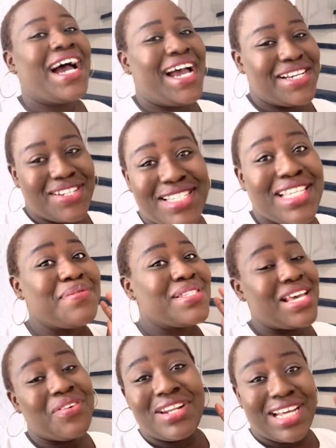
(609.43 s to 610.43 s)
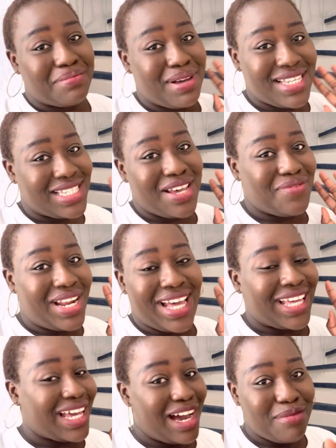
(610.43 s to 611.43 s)
I just keep staring at myself
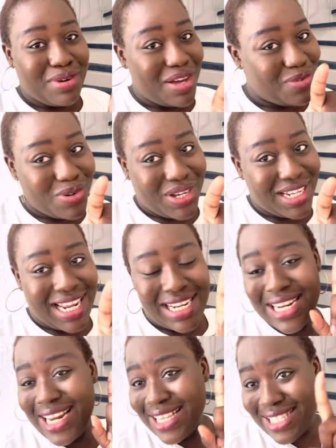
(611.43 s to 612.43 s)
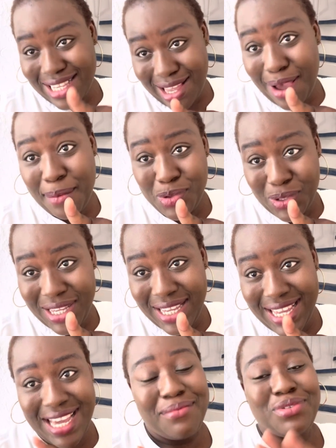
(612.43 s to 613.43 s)
like I'm not even looking at the lens. I'm looking
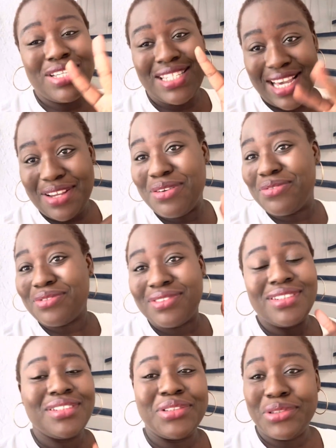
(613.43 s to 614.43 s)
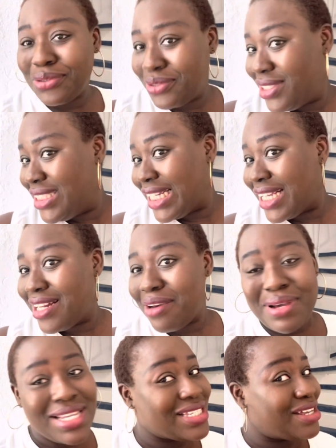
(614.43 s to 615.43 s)
here. I'm just kind of, you know, checking at
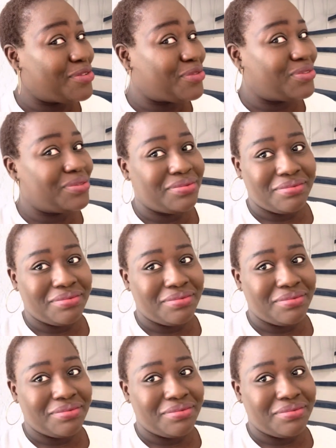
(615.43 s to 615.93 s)
myself.